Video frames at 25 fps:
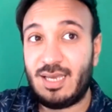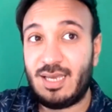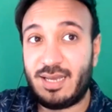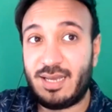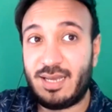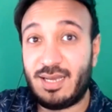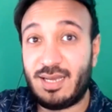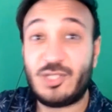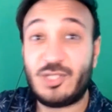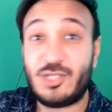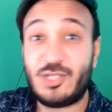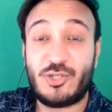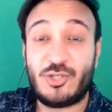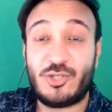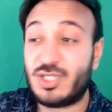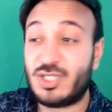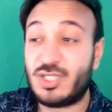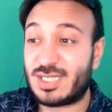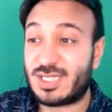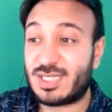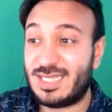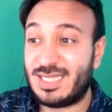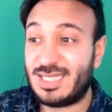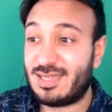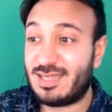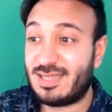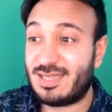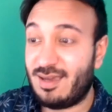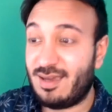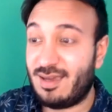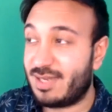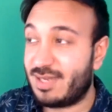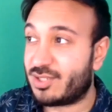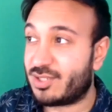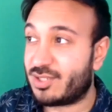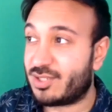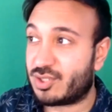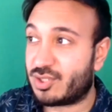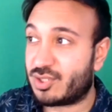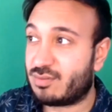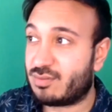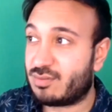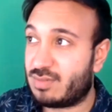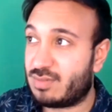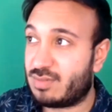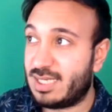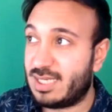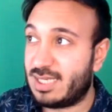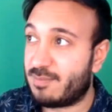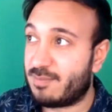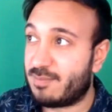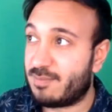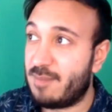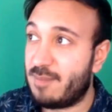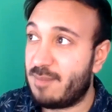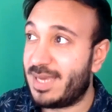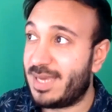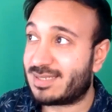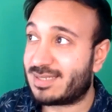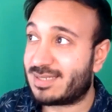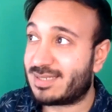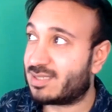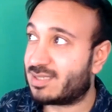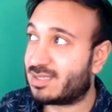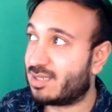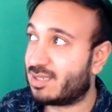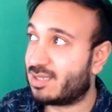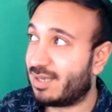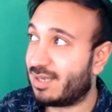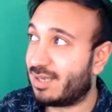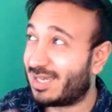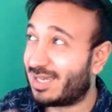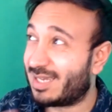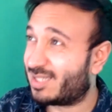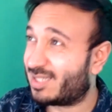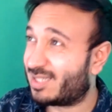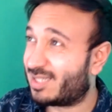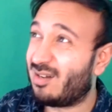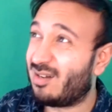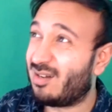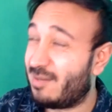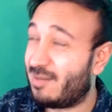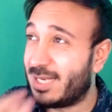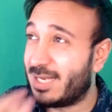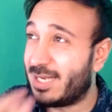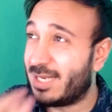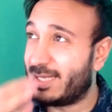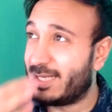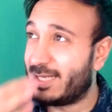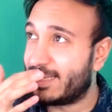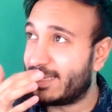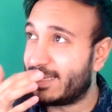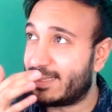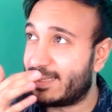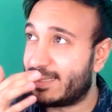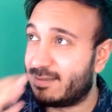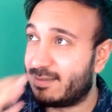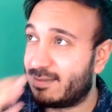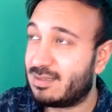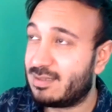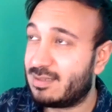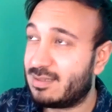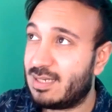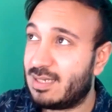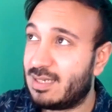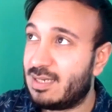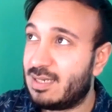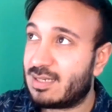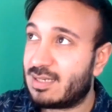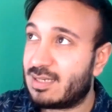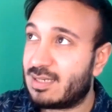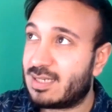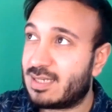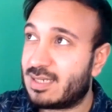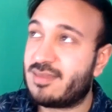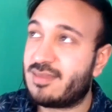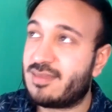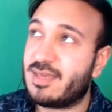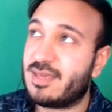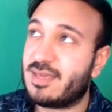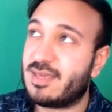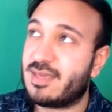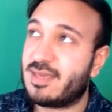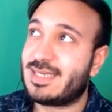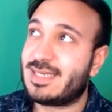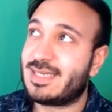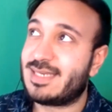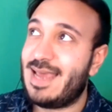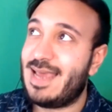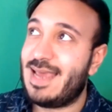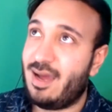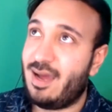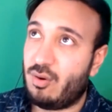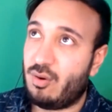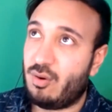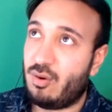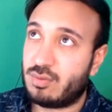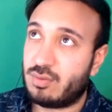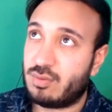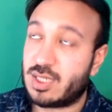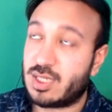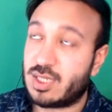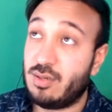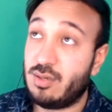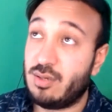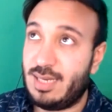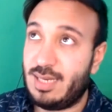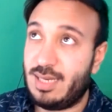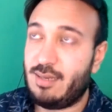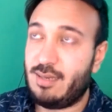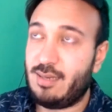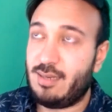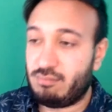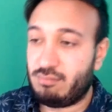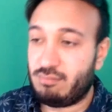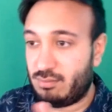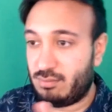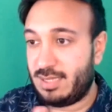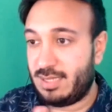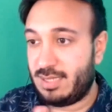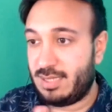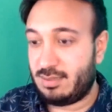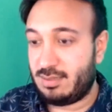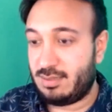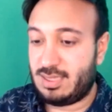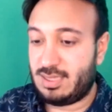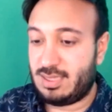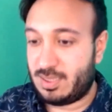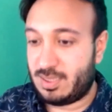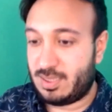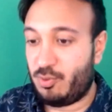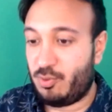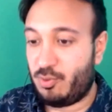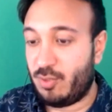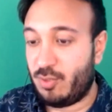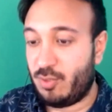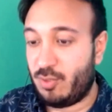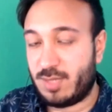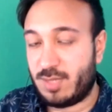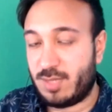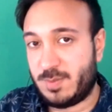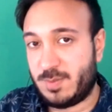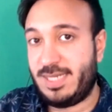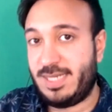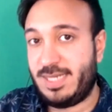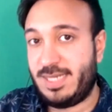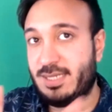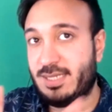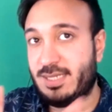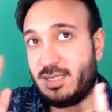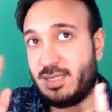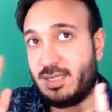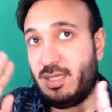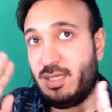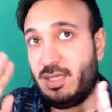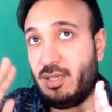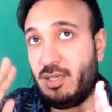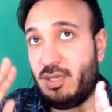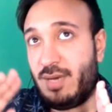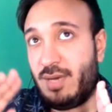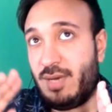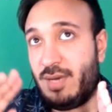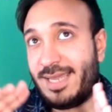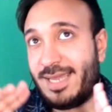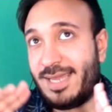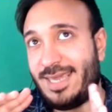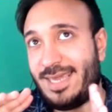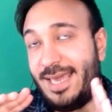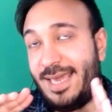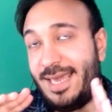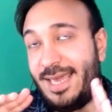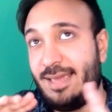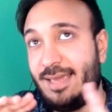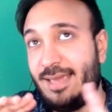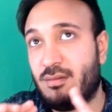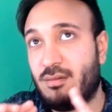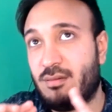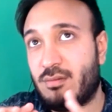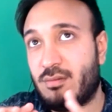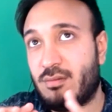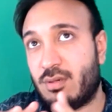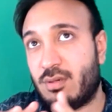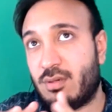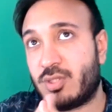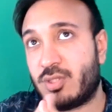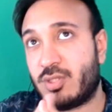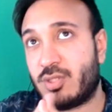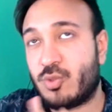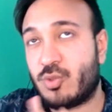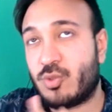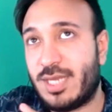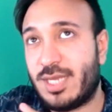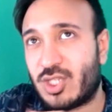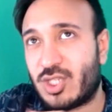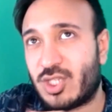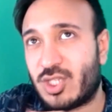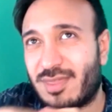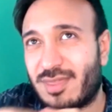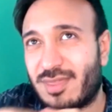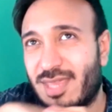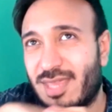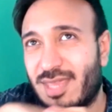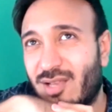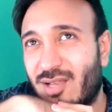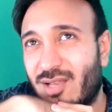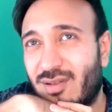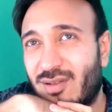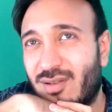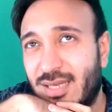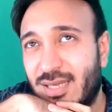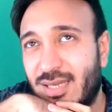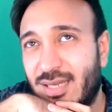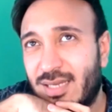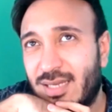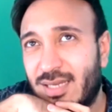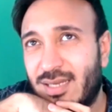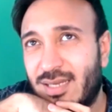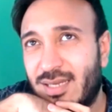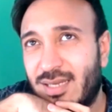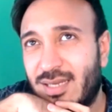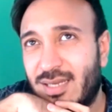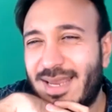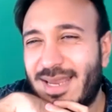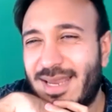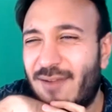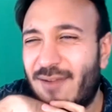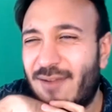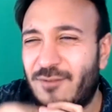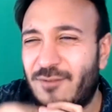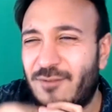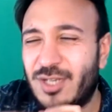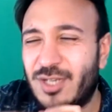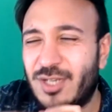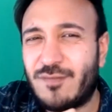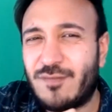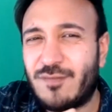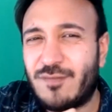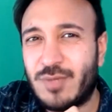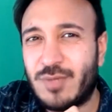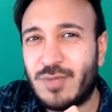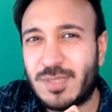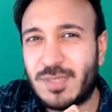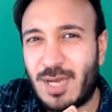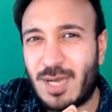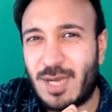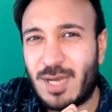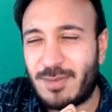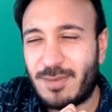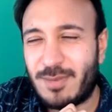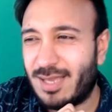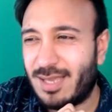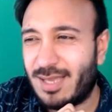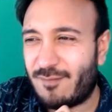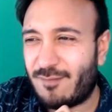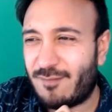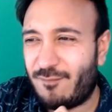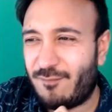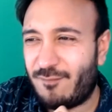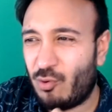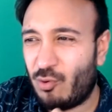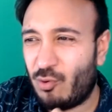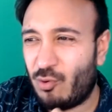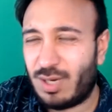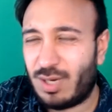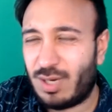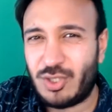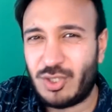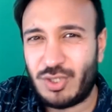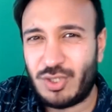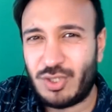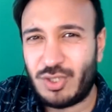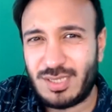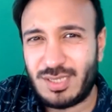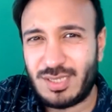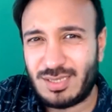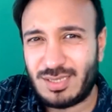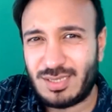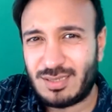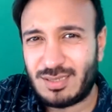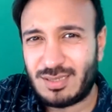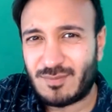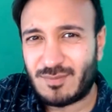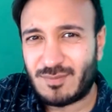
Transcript: And I literally just did that. I just did my best. So, like, I mean, it didn't, because the thing is now, so at this point when I'm speaking to you, I get on Twitch, I think my average viewers might be like 400